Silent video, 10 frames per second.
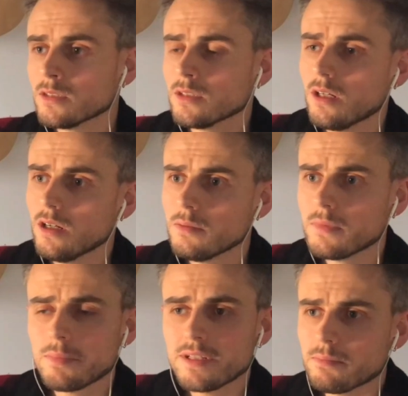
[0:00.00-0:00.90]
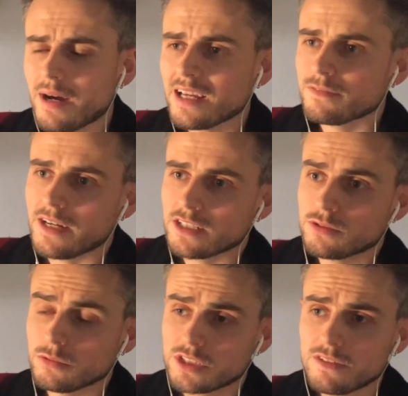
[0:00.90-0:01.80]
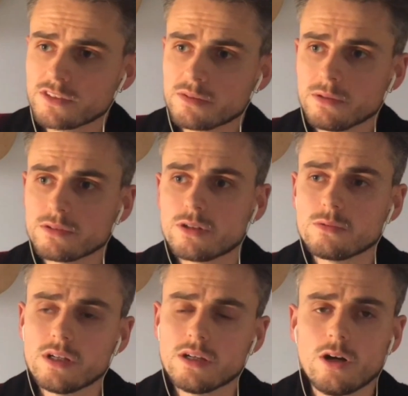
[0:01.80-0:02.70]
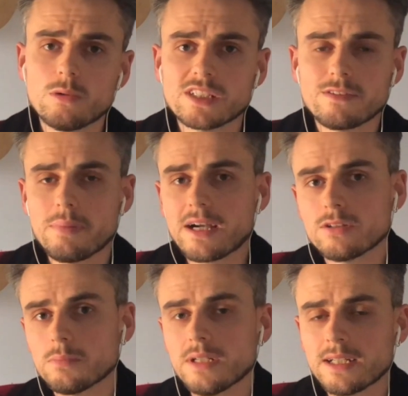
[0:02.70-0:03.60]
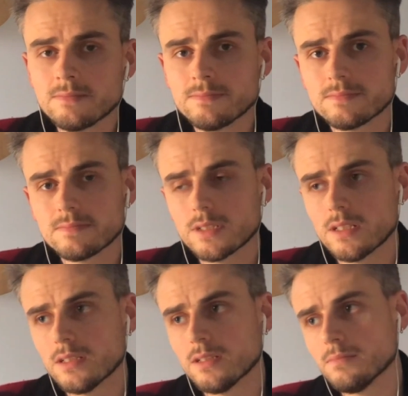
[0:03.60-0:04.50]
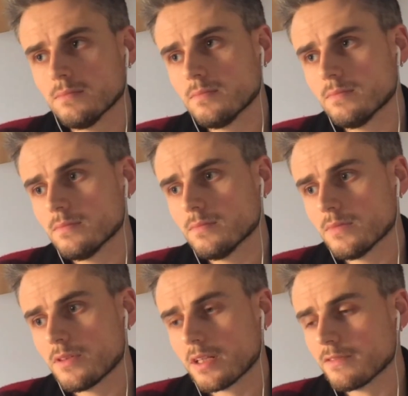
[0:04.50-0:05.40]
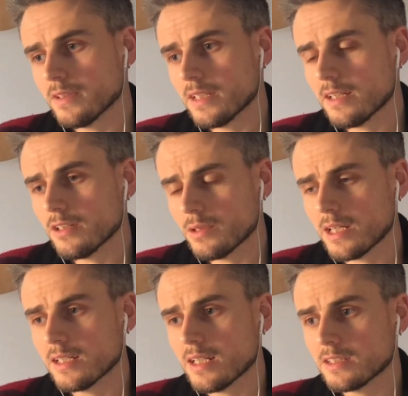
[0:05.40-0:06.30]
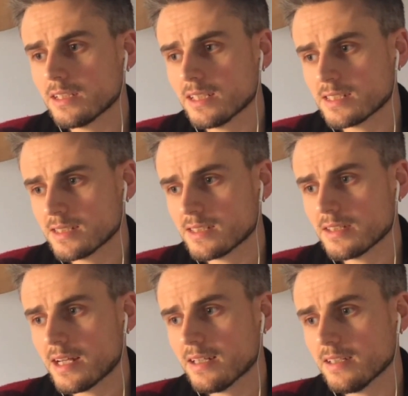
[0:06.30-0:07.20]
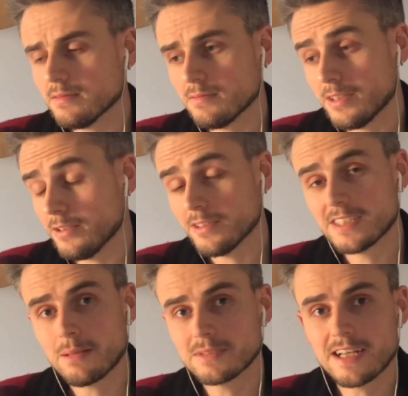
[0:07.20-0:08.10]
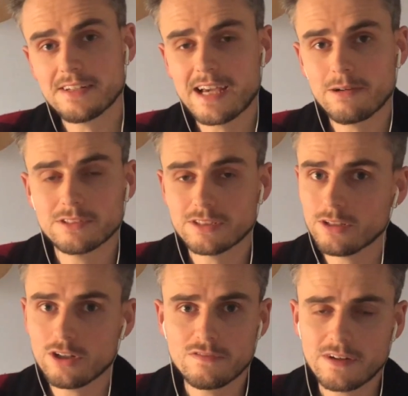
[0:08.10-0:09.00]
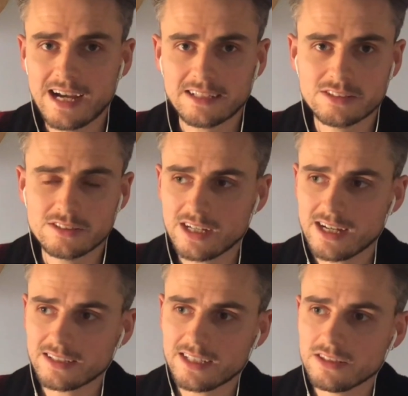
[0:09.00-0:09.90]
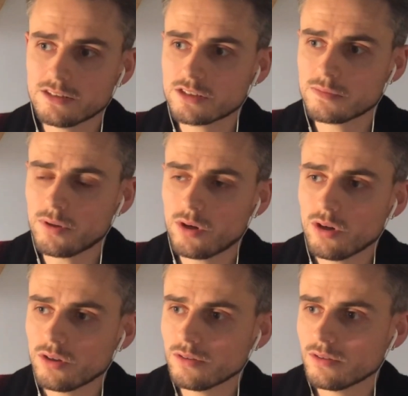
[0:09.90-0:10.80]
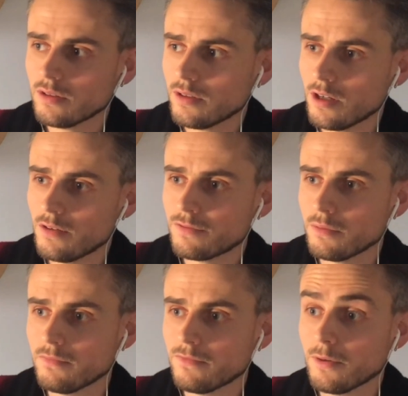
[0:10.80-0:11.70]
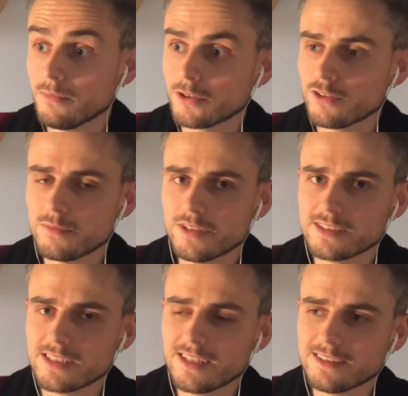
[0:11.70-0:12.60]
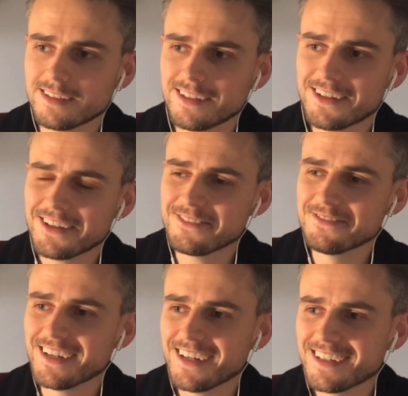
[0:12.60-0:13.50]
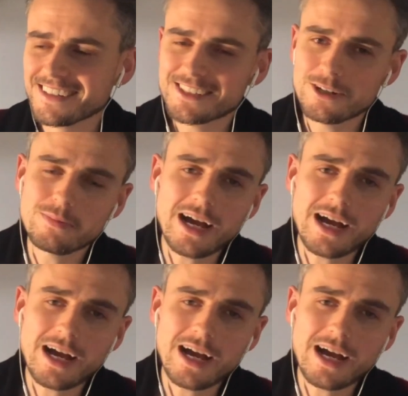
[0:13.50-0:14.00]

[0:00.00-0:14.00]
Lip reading: I mean, my advice that was given to me was always have a backup plan. Thankfully, I did listen to that, and in times like now, there's a lot of actors that aren't getting the support from the government, let's say. So, but